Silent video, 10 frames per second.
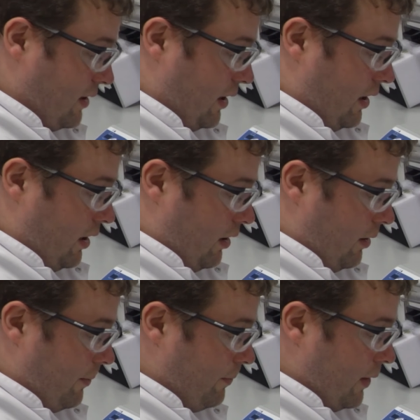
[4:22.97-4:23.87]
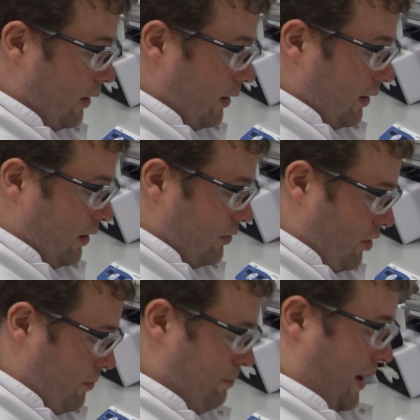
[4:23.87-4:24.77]

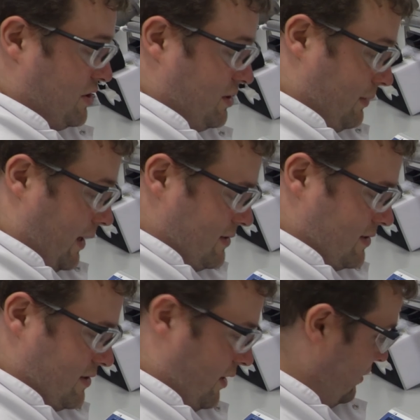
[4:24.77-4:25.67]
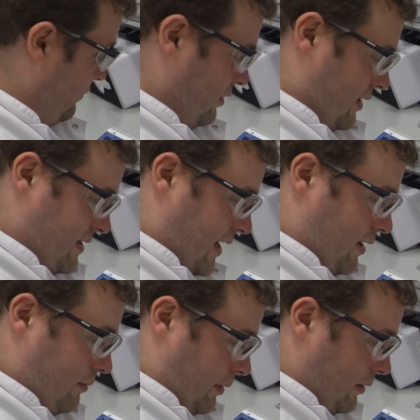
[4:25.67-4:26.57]
Don't bash them against the side of your
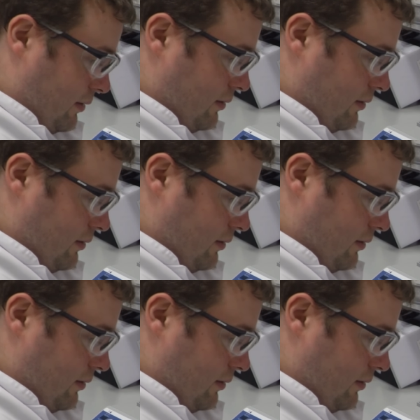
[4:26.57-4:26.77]
container, but